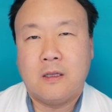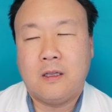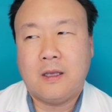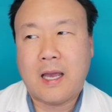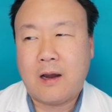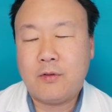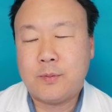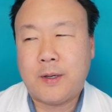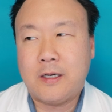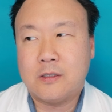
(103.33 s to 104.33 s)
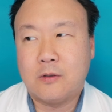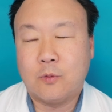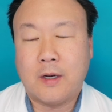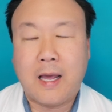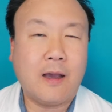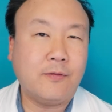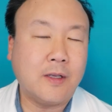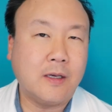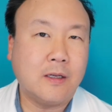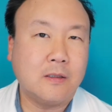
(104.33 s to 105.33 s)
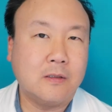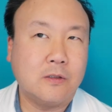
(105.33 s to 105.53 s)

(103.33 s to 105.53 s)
The average patient would have to get